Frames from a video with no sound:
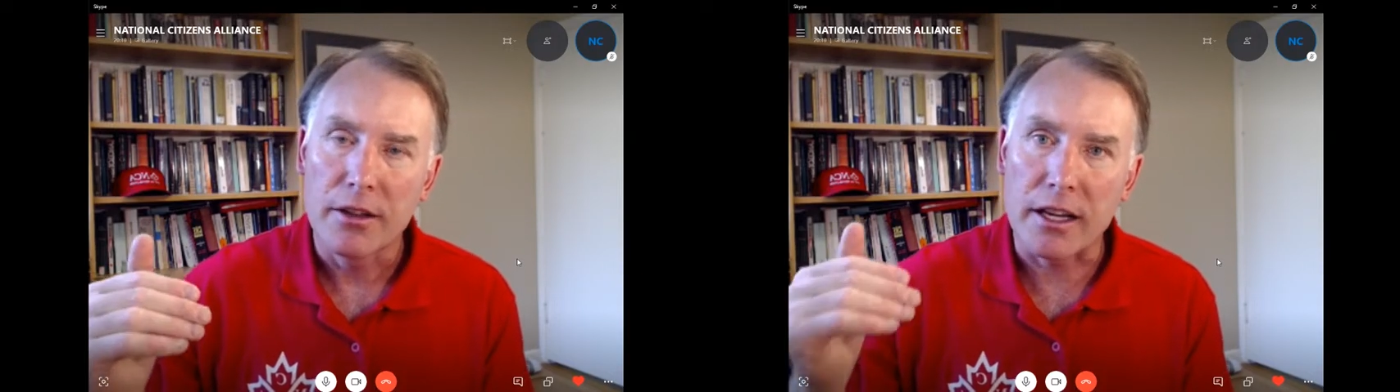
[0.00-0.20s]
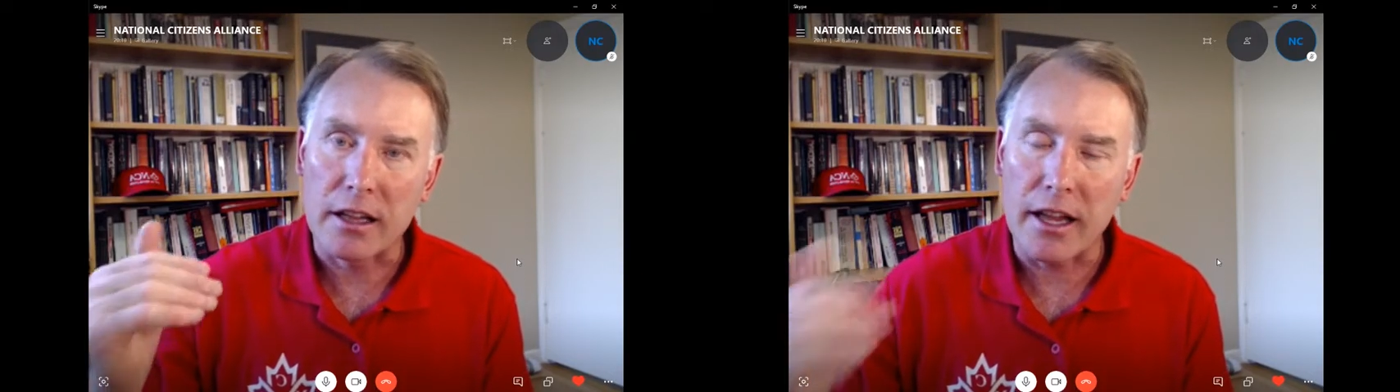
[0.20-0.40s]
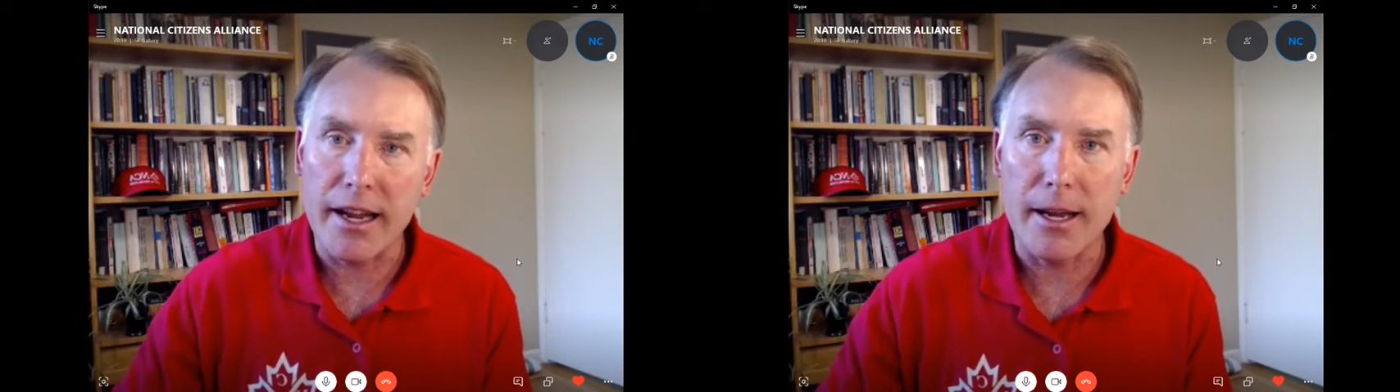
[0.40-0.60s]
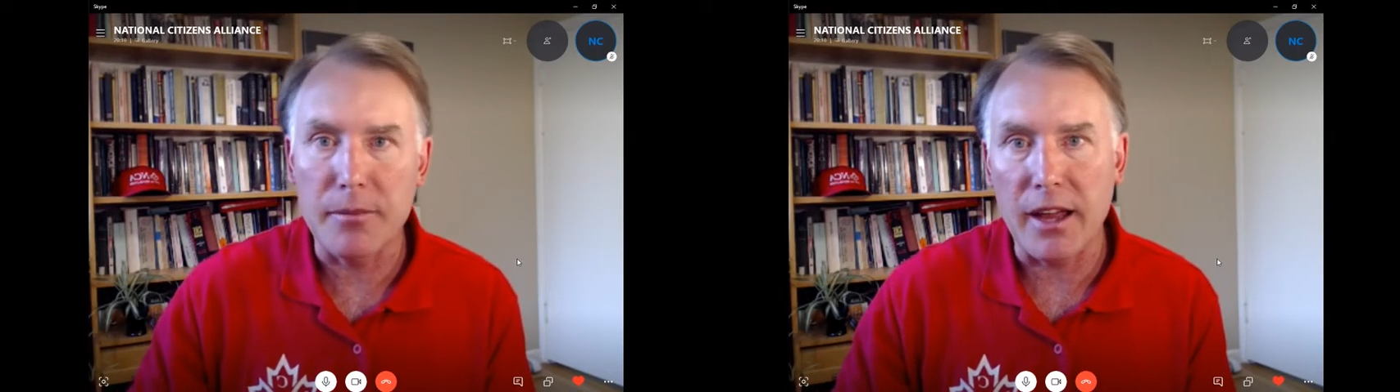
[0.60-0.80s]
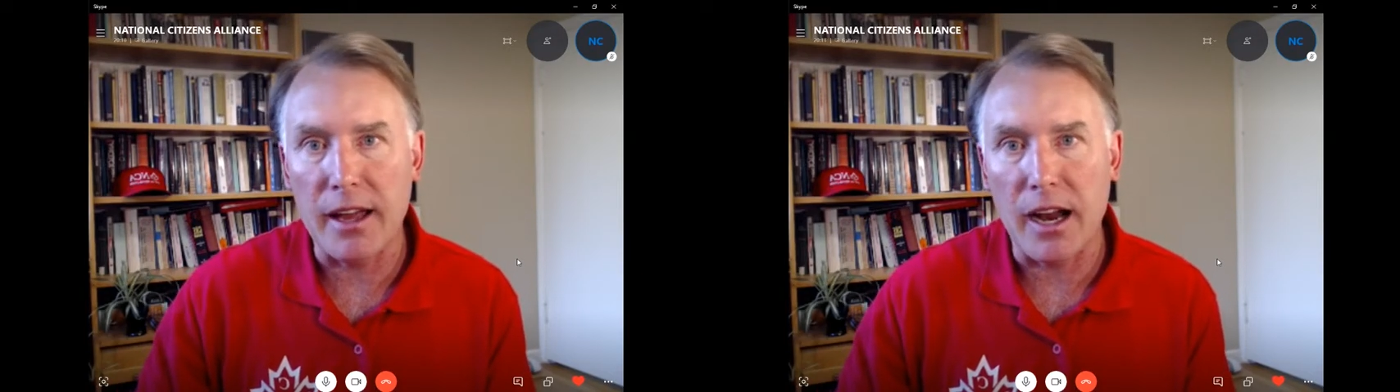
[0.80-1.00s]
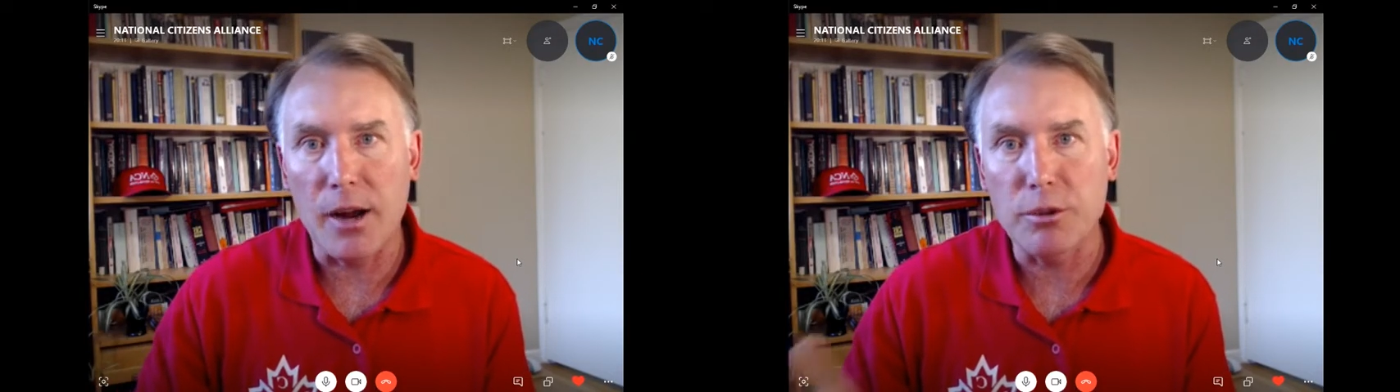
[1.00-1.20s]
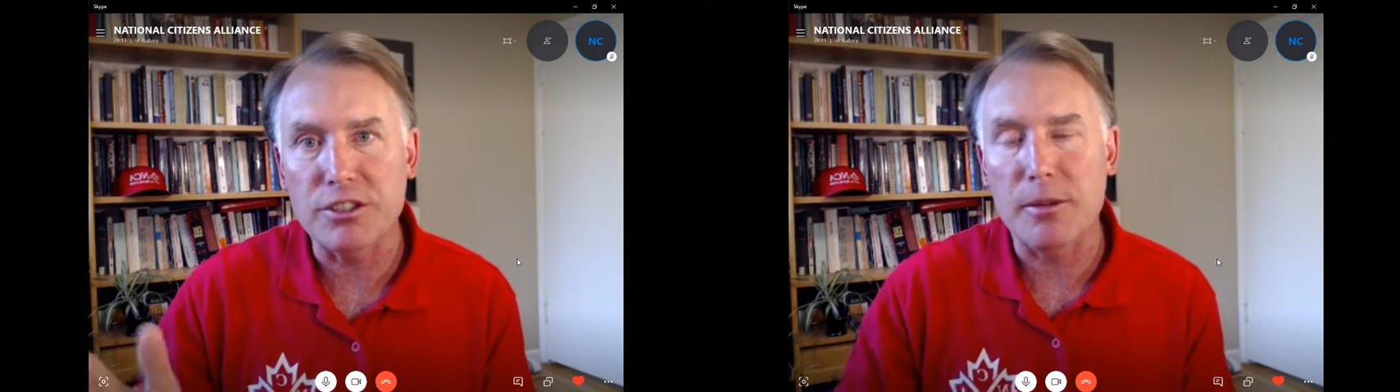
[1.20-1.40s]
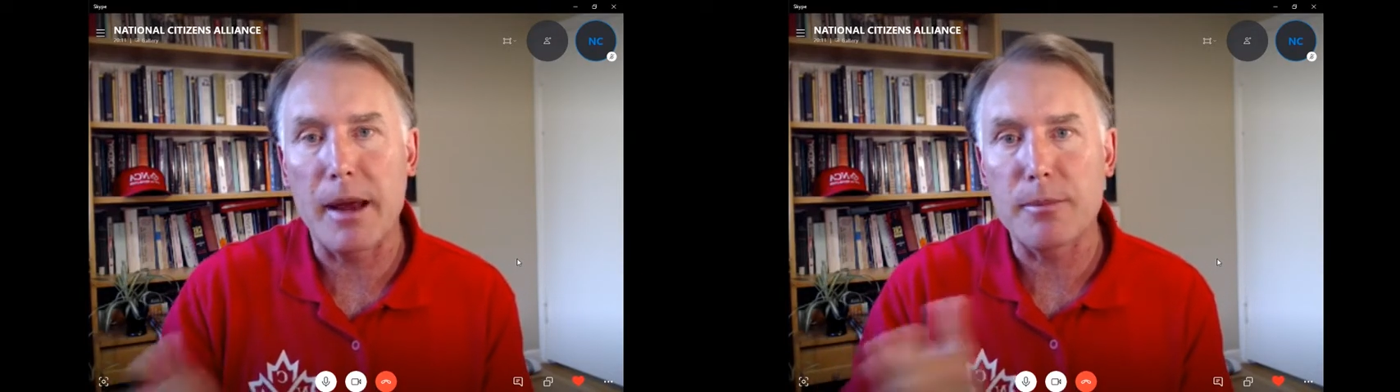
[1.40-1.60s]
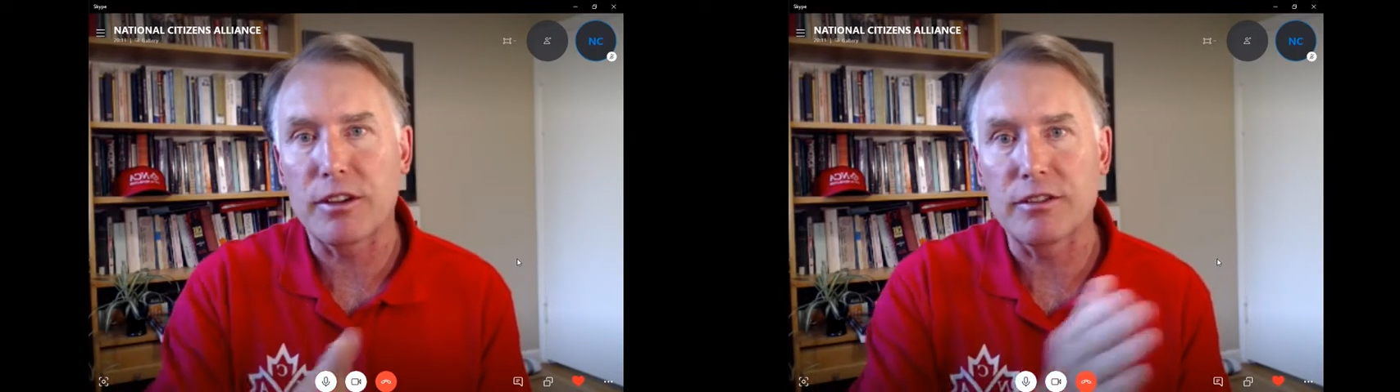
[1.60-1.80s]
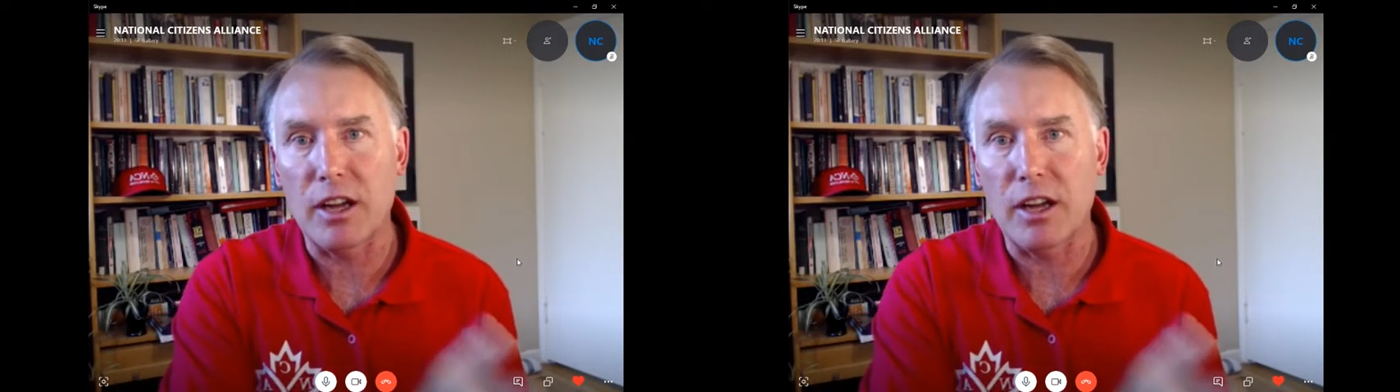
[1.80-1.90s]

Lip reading: claim that I was a member of